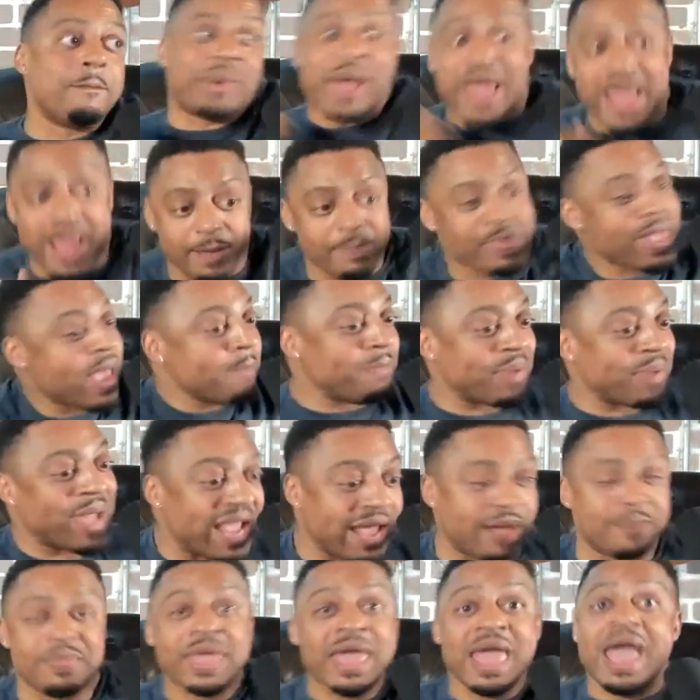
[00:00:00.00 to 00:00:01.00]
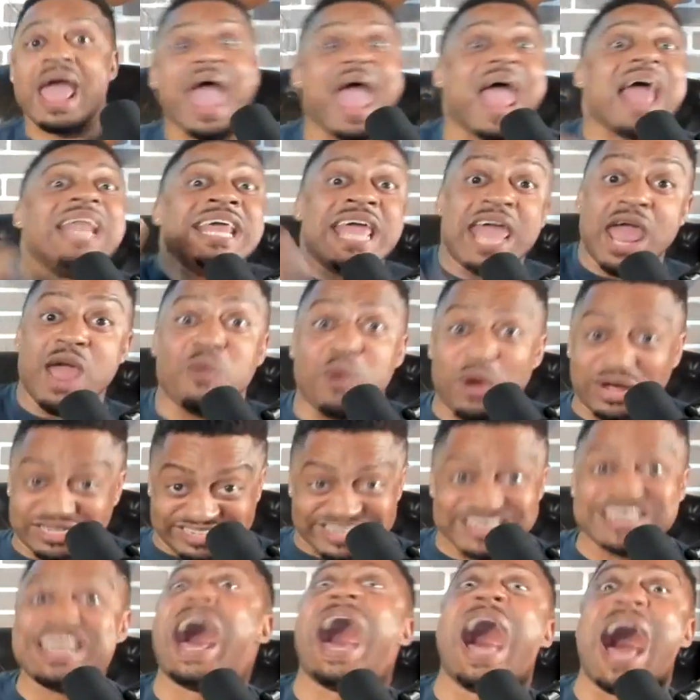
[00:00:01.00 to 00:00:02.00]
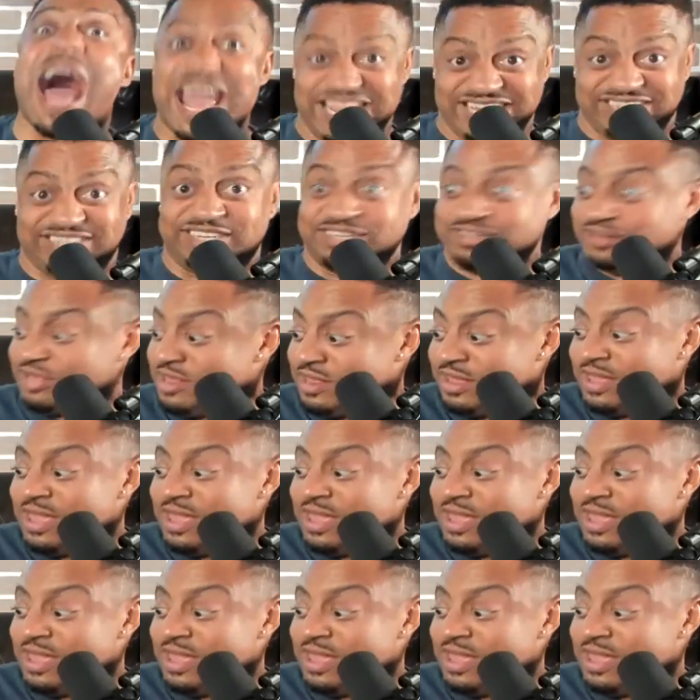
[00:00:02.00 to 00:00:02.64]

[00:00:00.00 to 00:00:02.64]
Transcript: Bam, bam. And he was nice.